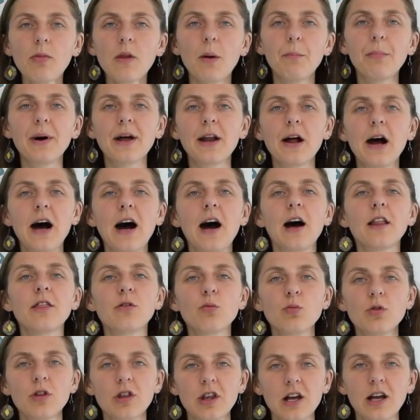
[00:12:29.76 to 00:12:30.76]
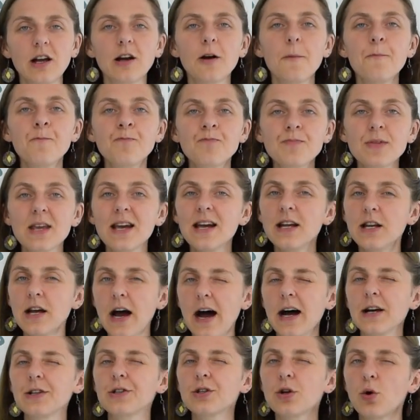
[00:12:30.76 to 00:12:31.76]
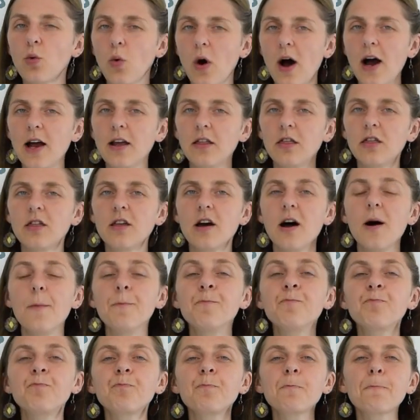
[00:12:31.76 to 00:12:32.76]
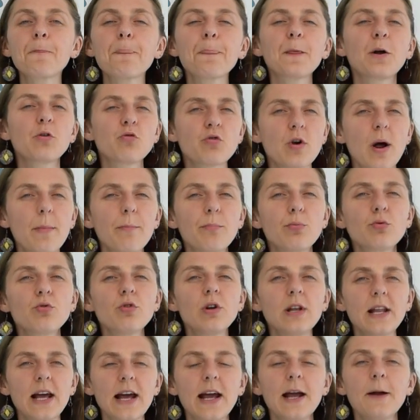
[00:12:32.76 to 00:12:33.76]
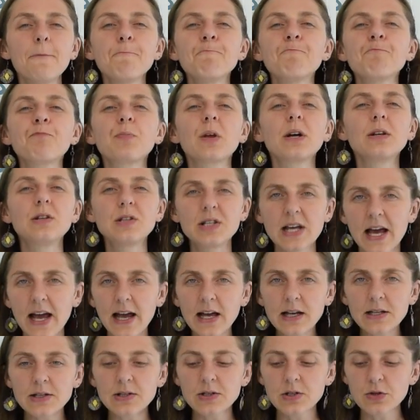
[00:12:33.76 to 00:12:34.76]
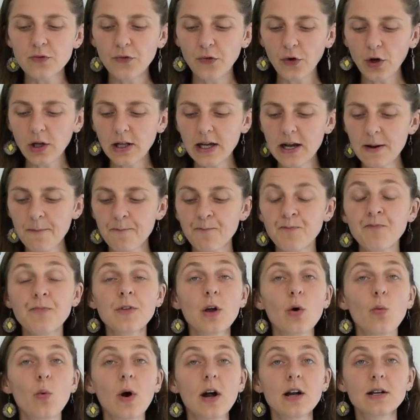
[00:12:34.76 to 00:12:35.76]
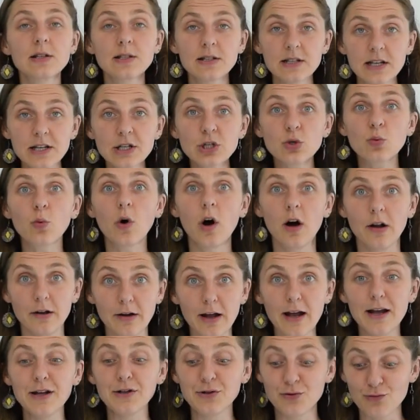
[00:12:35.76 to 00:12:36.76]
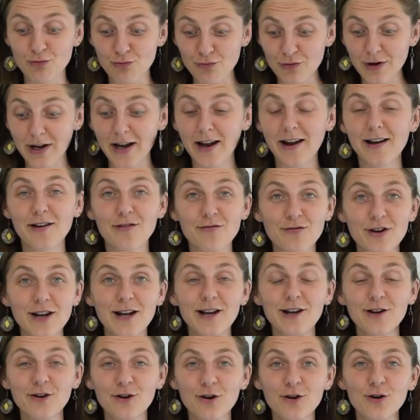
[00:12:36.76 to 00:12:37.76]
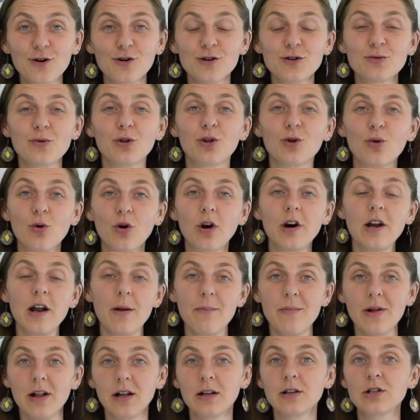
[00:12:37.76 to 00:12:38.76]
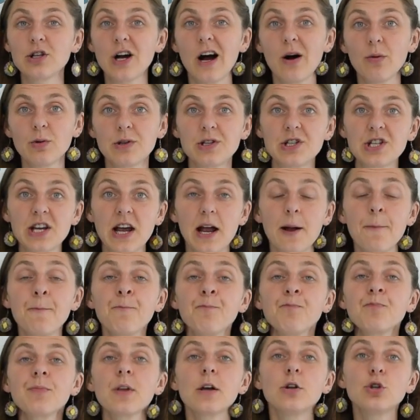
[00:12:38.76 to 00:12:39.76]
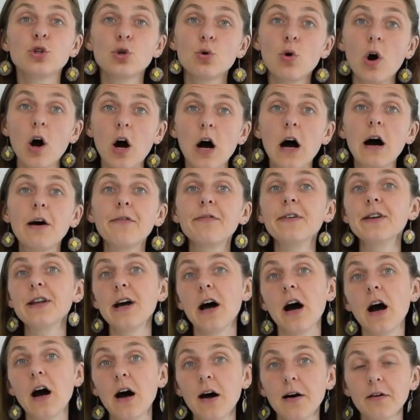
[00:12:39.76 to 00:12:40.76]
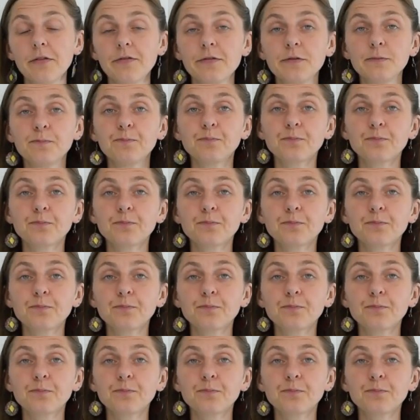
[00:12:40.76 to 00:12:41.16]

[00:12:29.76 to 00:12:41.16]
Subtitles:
but I don't think it has quite the creme brulee taste fully, whereas this one is really, really good with coconut milk. So I would say do half and half